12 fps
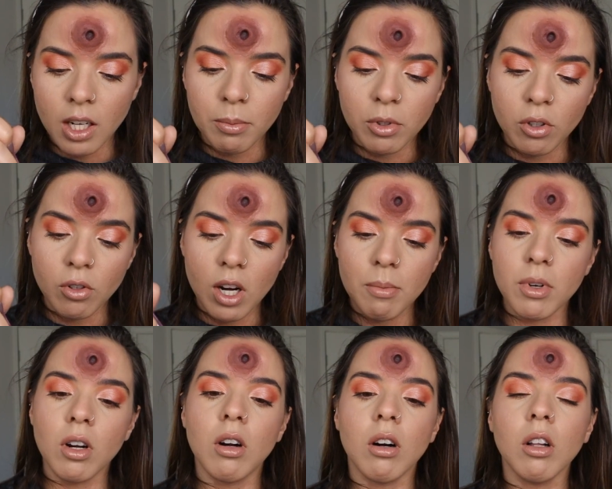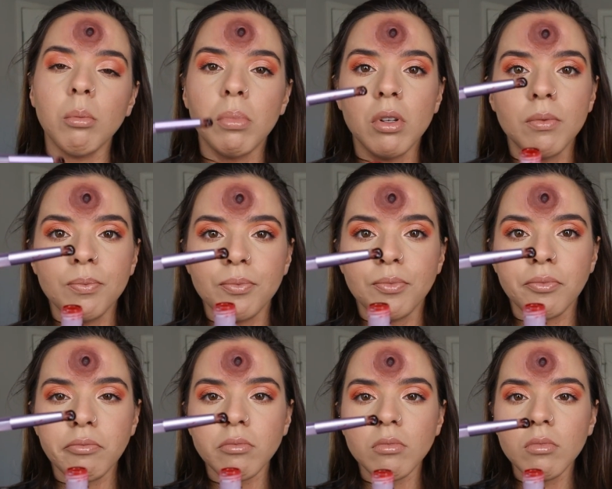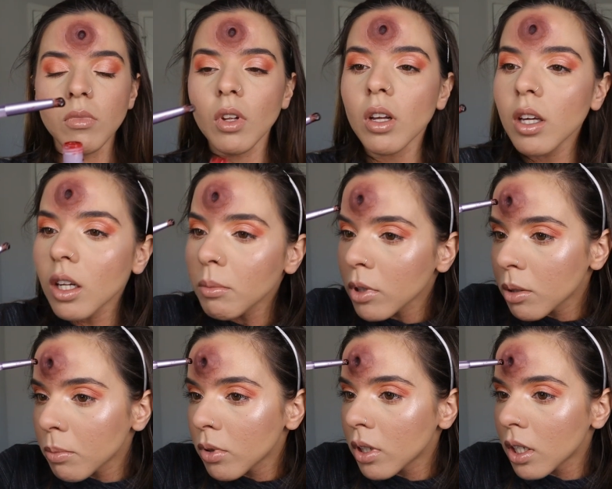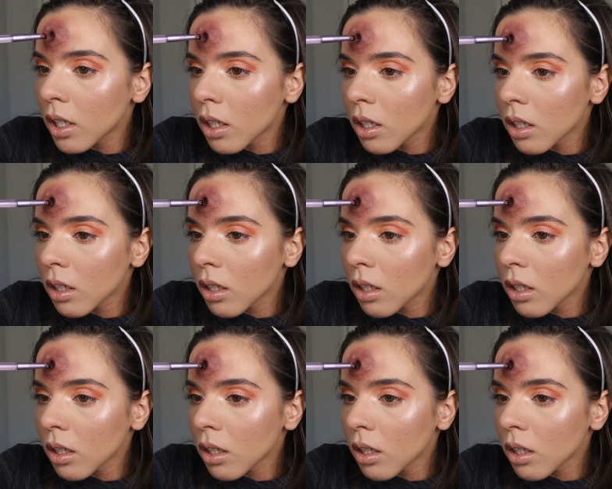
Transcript: And I'm gonna grab a gulp, and I'm gonna put it